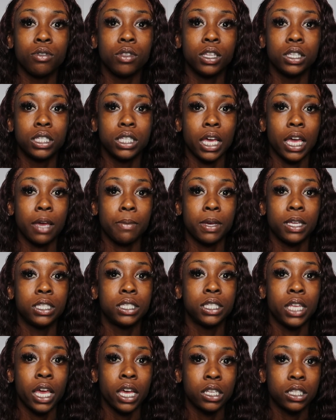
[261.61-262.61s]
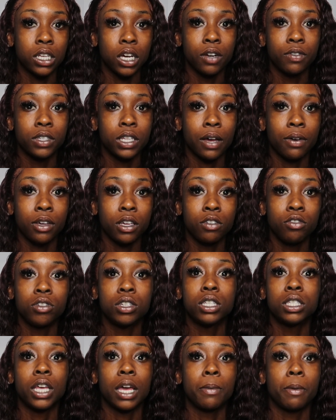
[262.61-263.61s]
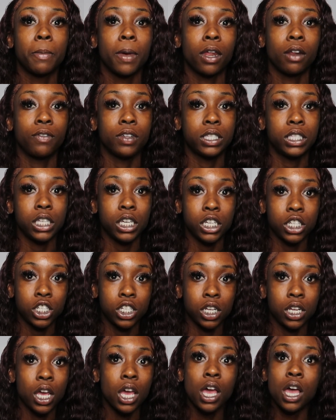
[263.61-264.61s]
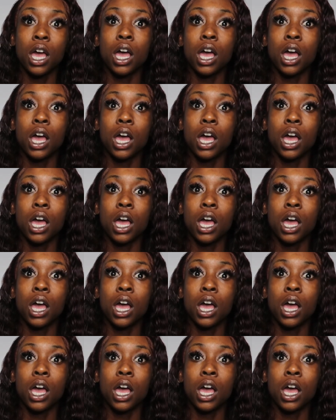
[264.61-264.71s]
you the same exact service i will give you the same amount of attention